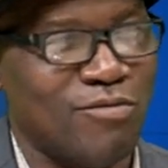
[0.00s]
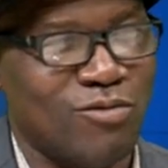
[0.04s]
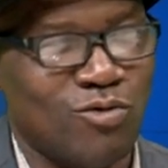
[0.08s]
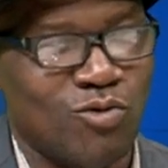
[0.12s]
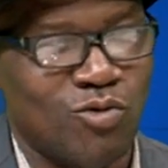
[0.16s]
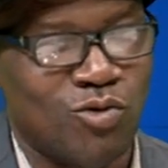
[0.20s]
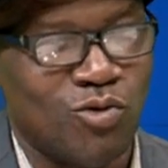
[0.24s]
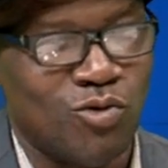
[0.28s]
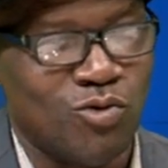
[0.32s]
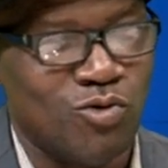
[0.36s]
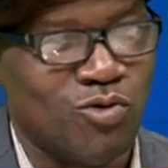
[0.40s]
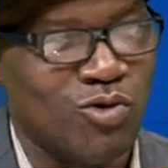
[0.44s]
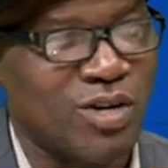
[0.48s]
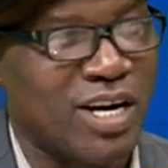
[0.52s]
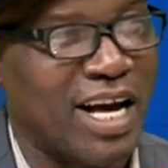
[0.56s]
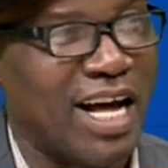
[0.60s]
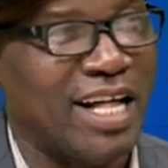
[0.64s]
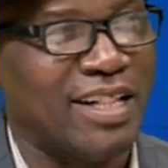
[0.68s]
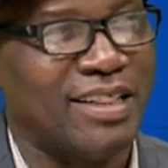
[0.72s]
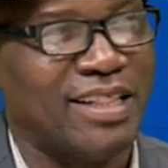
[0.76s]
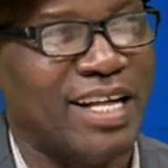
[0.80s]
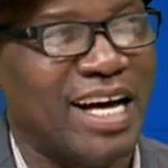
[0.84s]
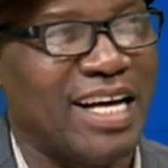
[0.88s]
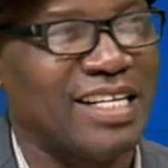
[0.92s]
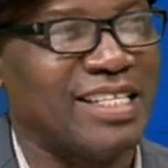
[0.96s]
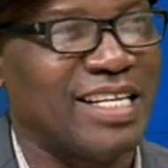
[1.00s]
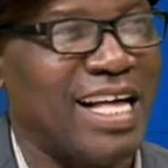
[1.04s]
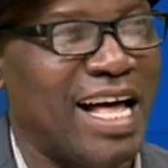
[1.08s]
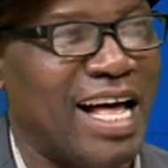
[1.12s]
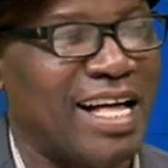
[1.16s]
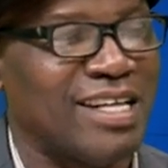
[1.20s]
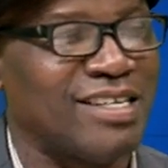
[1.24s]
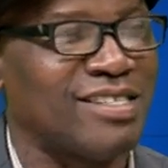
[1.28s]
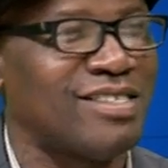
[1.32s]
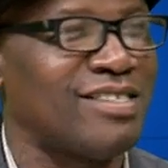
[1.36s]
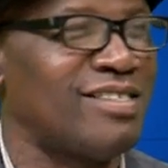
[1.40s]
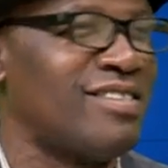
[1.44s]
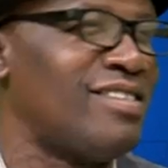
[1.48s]
we'll look at that
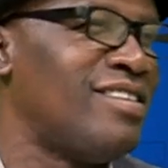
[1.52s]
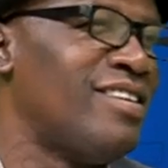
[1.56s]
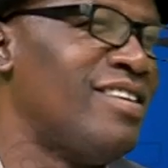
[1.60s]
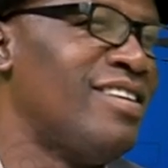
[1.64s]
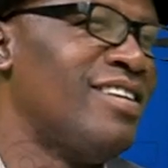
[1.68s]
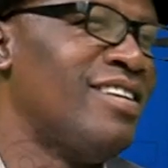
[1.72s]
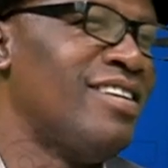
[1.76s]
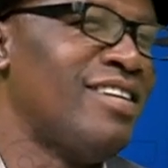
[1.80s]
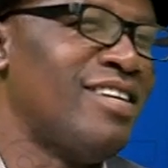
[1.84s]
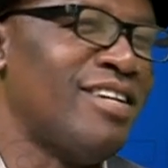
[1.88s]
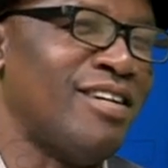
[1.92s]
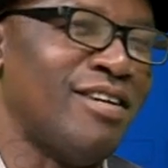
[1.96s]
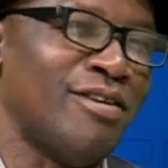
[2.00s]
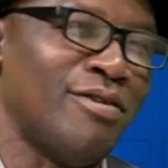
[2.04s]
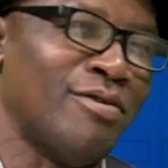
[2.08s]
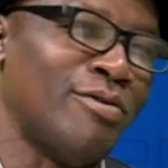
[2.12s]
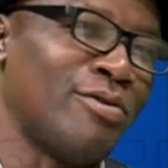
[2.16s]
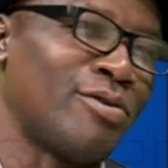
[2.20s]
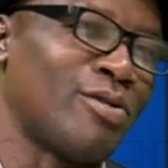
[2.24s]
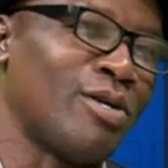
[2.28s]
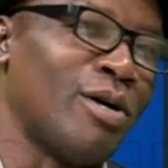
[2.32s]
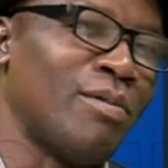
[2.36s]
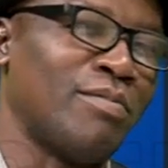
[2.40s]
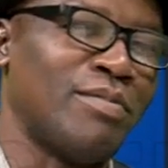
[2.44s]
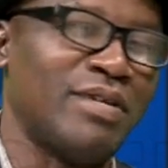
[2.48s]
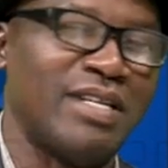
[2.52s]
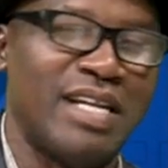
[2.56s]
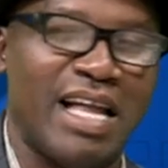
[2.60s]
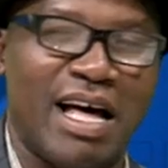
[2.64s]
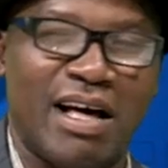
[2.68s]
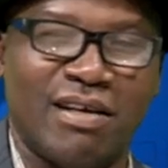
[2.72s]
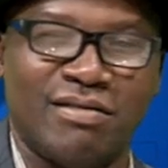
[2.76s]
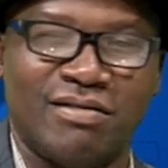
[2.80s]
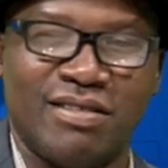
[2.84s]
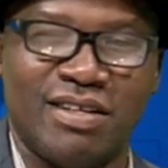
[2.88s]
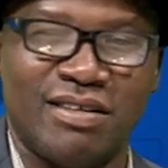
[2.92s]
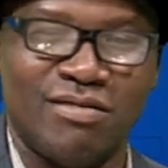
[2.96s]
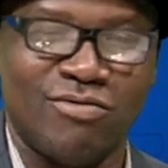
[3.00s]
as, you know, something
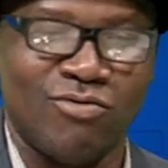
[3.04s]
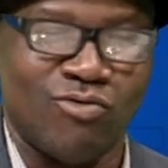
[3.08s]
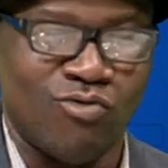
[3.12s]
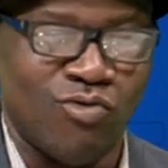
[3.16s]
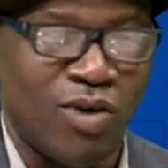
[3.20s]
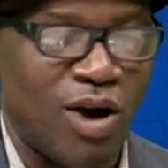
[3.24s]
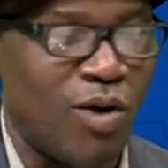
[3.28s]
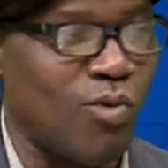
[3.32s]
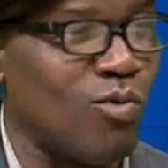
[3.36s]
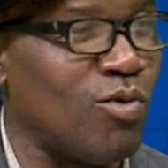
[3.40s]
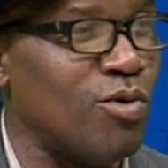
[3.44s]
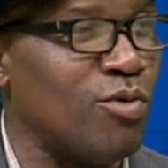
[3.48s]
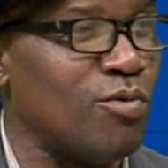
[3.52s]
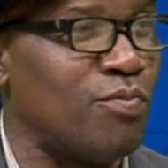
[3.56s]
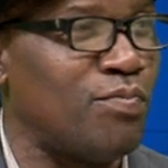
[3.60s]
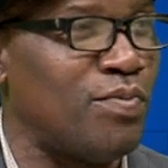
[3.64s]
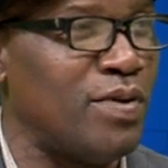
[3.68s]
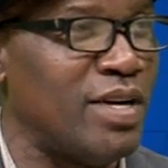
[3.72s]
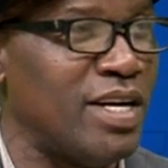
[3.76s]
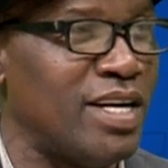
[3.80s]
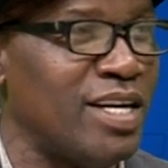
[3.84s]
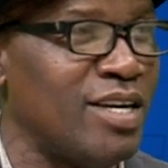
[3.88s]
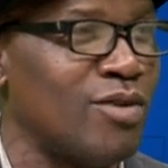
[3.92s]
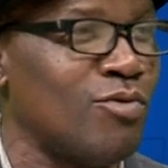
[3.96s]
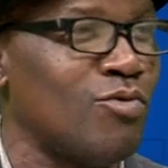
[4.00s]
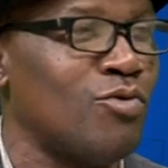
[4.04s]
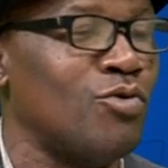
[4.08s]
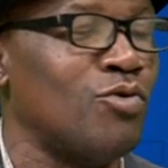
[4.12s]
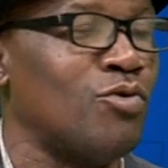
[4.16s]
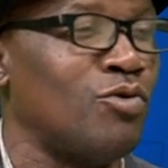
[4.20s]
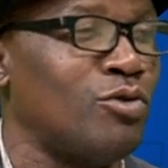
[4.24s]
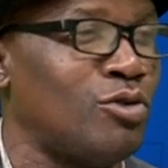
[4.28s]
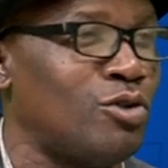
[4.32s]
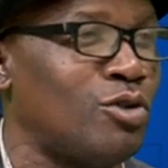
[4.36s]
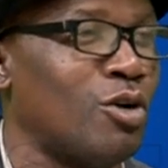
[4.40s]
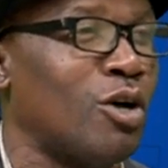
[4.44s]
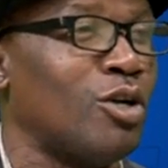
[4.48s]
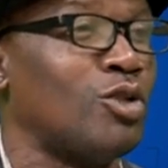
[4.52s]
that when we play,
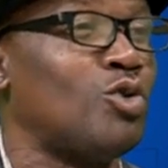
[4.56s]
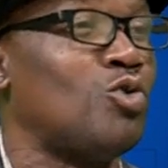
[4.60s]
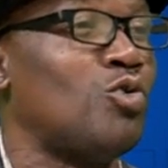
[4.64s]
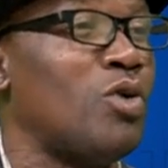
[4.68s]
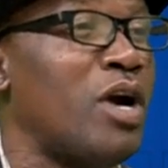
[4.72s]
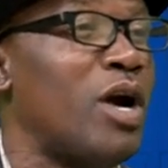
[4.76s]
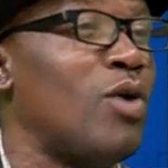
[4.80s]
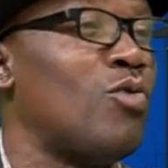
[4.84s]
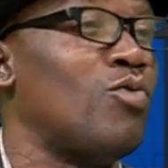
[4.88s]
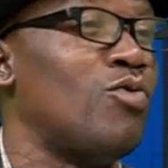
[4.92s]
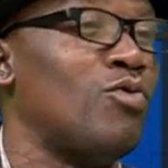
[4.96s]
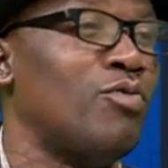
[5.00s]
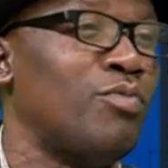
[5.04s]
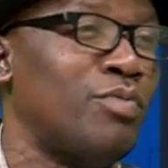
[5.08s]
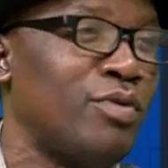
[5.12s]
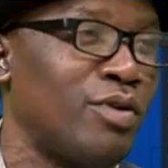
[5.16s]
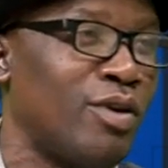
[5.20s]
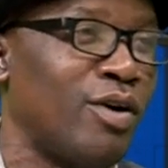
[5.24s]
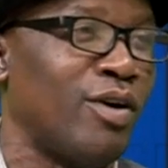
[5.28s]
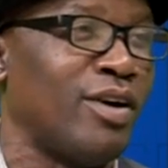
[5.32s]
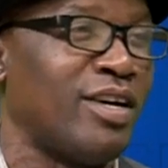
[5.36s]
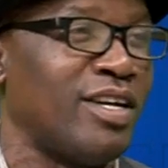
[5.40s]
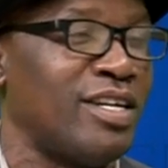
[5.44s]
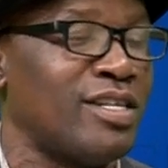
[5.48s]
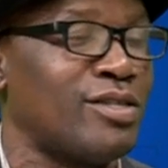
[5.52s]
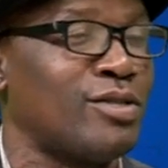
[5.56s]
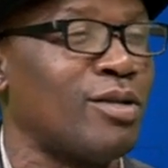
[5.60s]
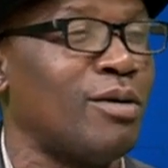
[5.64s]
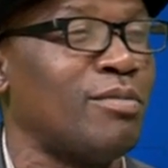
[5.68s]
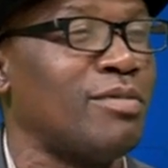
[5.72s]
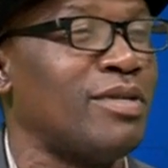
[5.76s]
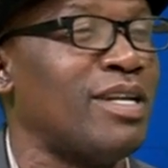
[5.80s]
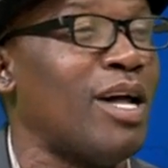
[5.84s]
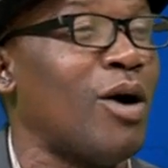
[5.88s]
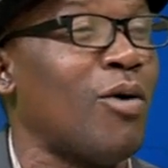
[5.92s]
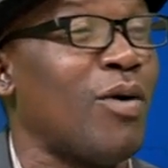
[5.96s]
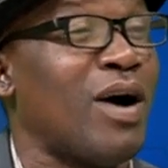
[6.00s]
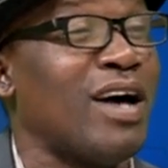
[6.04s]
we'll judge where we belong. It's
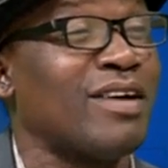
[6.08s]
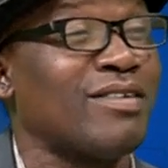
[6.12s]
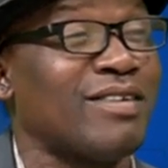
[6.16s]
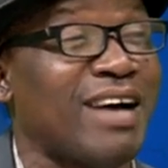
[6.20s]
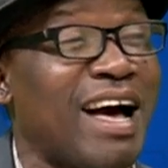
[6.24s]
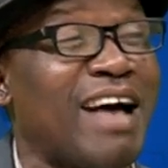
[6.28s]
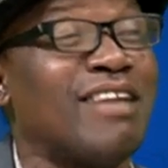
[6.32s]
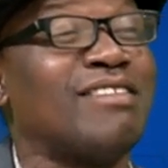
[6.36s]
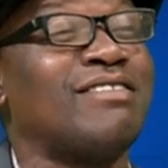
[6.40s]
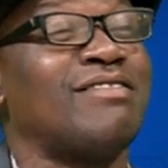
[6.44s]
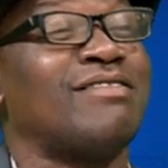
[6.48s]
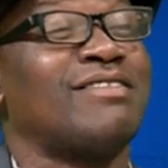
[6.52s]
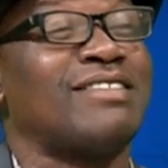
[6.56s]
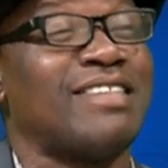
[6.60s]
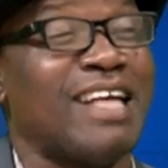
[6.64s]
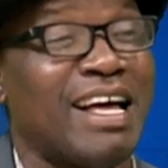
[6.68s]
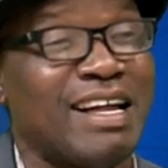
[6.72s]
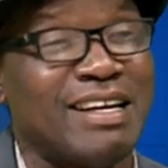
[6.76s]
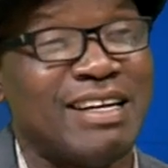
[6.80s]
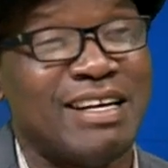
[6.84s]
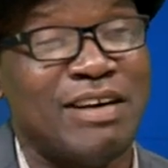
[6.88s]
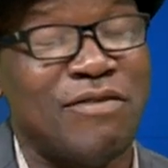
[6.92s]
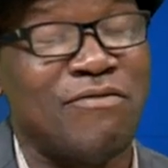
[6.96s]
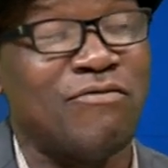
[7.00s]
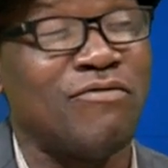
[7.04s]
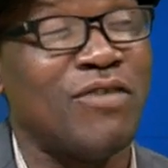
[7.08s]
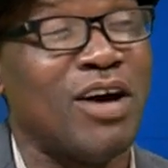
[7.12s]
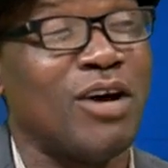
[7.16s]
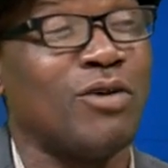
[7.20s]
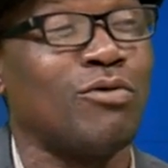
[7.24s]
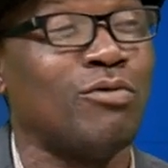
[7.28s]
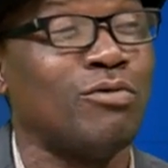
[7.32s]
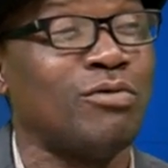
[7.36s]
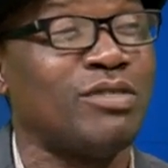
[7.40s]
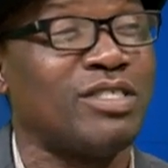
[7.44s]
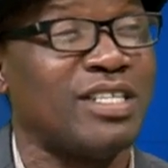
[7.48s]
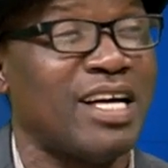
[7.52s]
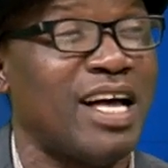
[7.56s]
something that will start a very
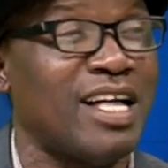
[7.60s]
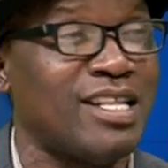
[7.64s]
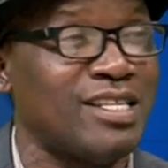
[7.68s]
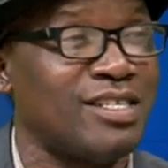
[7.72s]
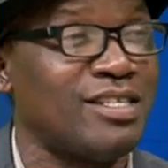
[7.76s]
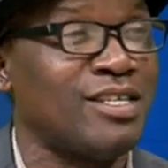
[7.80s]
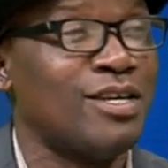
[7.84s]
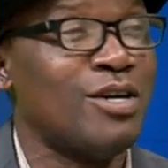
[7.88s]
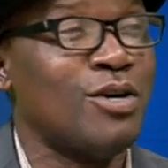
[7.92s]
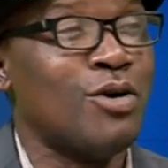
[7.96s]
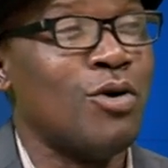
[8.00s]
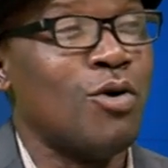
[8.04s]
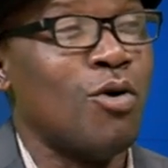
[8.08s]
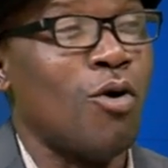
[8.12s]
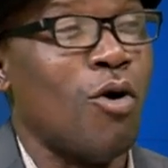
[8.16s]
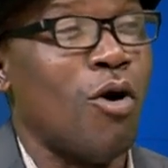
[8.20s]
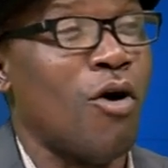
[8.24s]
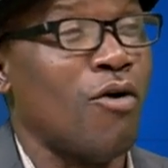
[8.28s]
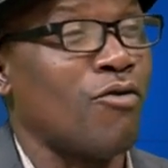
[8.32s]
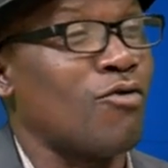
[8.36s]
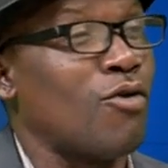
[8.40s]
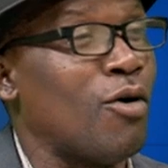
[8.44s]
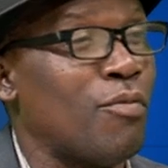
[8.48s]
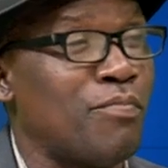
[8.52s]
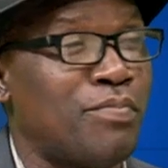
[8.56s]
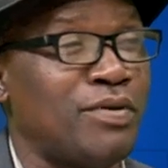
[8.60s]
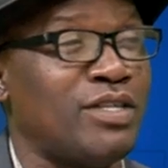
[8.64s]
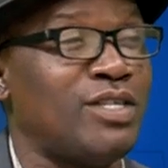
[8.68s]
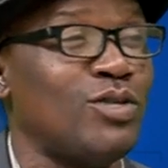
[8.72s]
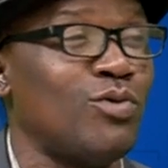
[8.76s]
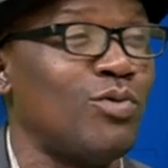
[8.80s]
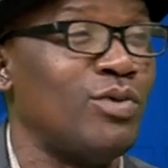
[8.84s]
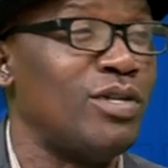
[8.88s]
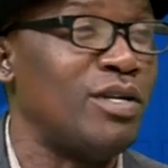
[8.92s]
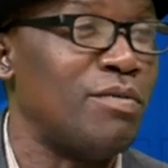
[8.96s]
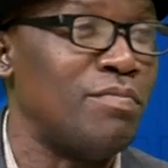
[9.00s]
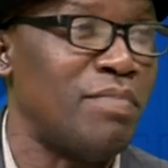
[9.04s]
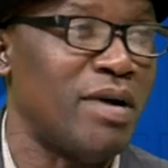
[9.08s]
good chance of
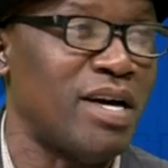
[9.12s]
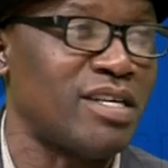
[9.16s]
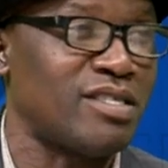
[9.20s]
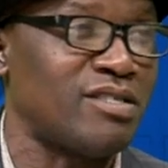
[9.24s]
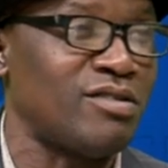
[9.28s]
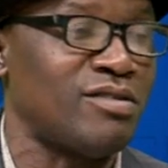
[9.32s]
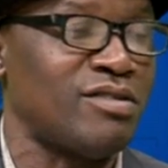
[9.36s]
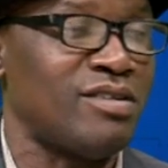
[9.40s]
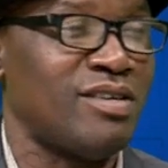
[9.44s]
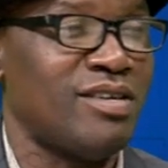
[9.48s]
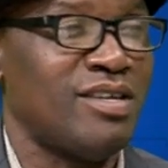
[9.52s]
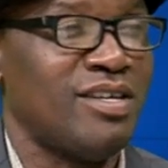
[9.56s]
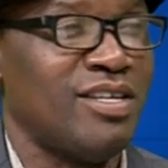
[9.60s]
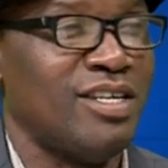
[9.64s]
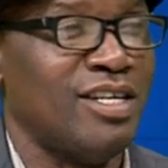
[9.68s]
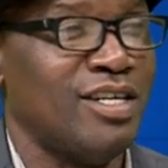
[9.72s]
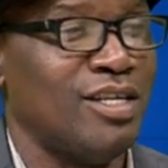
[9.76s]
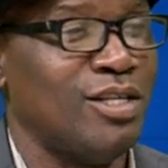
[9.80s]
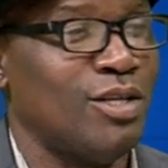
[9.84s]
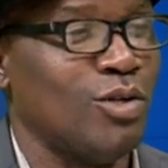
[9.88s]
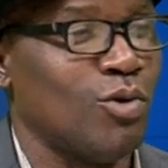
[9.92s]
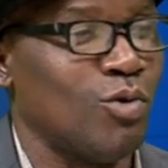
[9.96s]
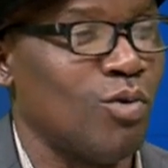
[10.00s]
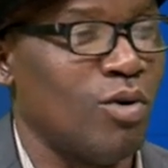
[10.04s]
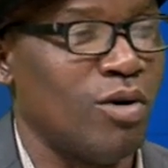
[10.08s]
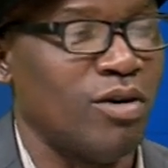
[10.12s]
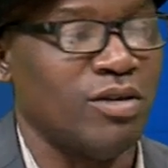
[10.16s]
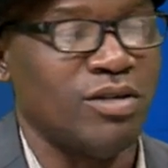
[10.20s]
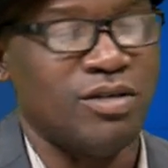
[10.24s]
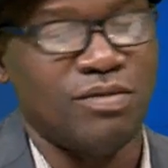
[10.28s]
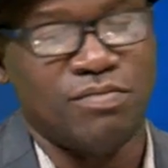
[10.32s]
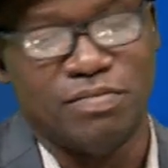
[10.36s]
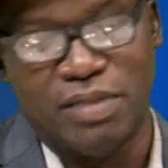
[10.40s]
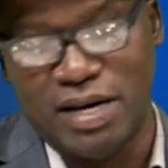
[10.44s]
competing with the best in the world.